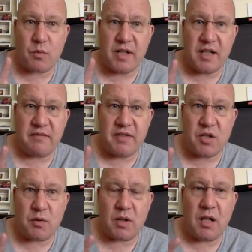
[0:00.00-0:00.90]

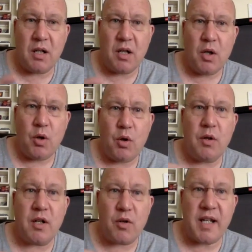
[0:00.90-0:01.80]
individual who
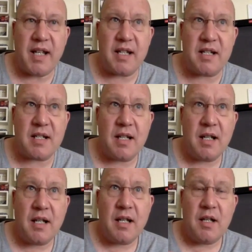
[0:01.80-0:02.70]
agreed
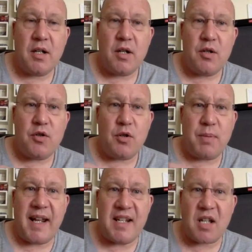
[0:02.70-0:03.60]
to
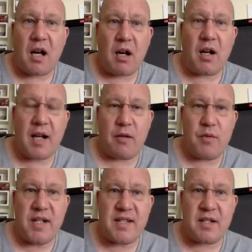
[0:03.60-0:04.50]
place all at
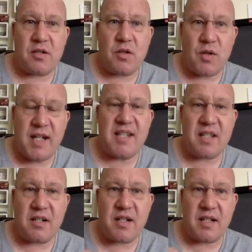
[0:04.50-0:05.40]
risk to
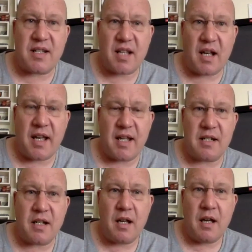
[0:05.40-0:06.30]
listen to the side
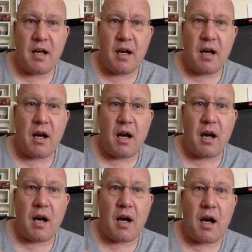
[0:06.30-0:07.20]

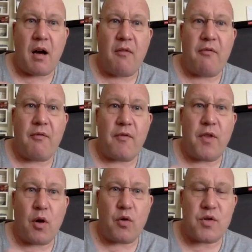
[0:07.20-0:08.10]
of
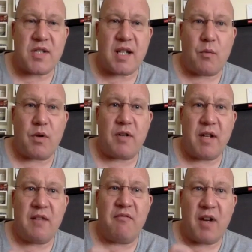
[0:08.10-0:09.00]
those that were
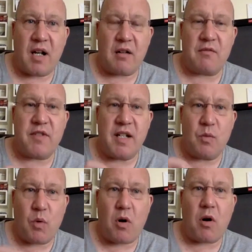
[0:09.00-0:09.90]
involved
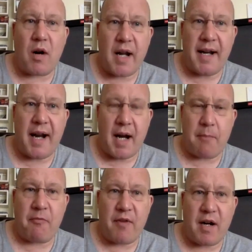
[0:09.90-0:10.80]
in war and
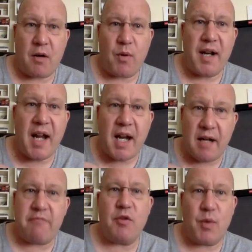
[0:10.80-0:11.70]
armed fare when
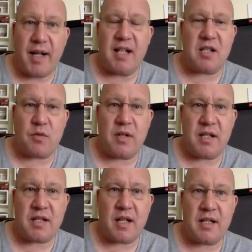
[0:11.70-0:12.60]
everyone else
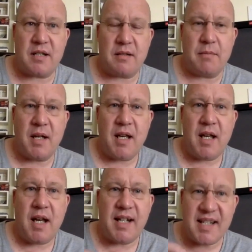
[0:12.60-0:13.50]
criticized him.
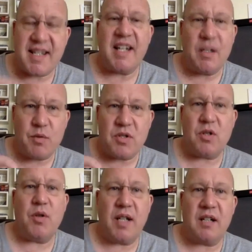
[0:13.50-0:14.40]
And he said he was
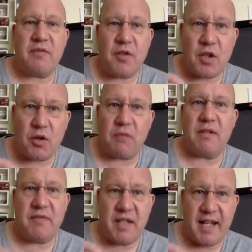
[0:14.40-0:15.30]
doing it for the love
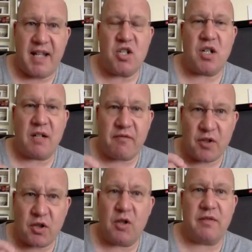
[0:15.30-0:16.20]
of the nation, for
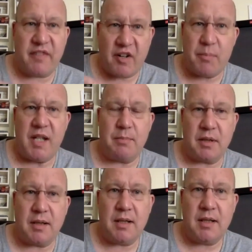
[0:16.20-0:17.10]
the love of our
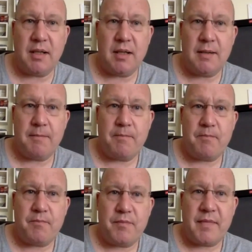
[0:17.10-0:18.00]
people.
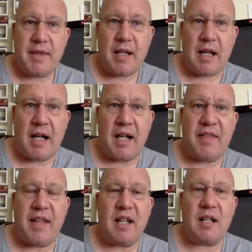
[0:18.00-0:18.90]
And I
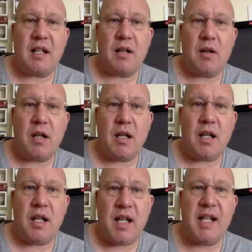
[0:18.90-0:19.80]
think
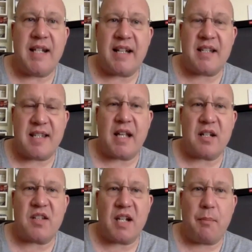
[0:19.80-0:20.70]
he then set
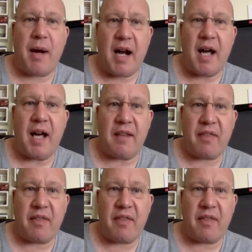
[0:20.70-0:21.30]
us on a path